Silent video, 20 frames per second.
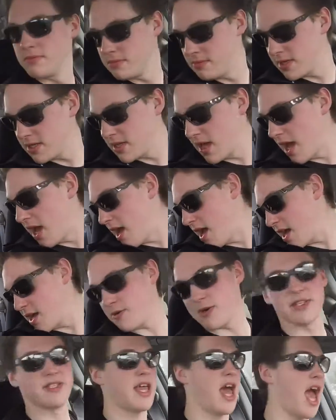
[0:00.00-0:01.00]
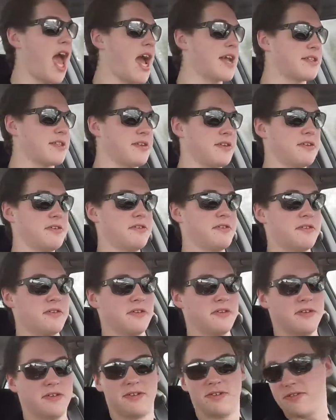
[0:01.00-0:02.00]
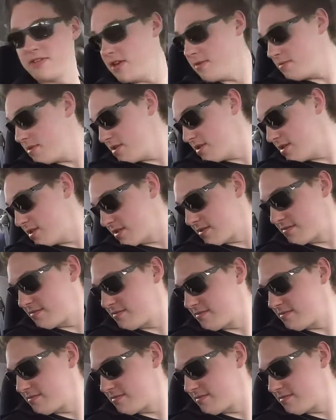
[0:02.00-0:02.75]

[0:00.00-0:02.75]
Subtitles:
what the heck was that? Something just